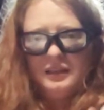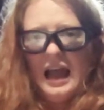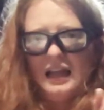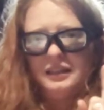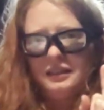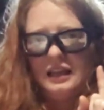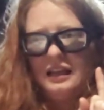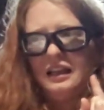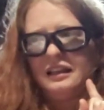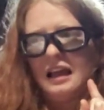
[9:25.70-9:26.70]
That they
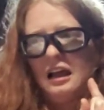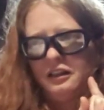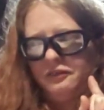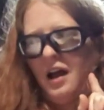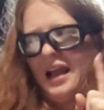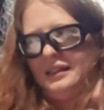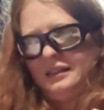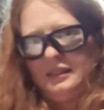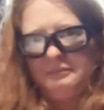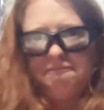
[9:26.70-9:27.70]
need that advice.